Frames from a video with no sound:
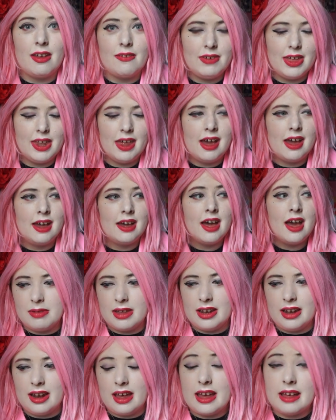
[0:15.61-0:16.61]
I feel like
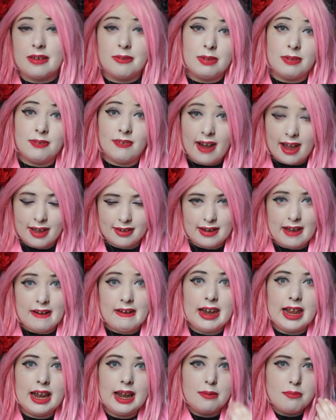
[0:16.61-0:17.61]
and like we find
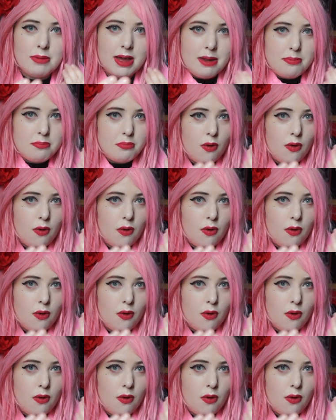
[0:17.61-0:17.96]
out a little bit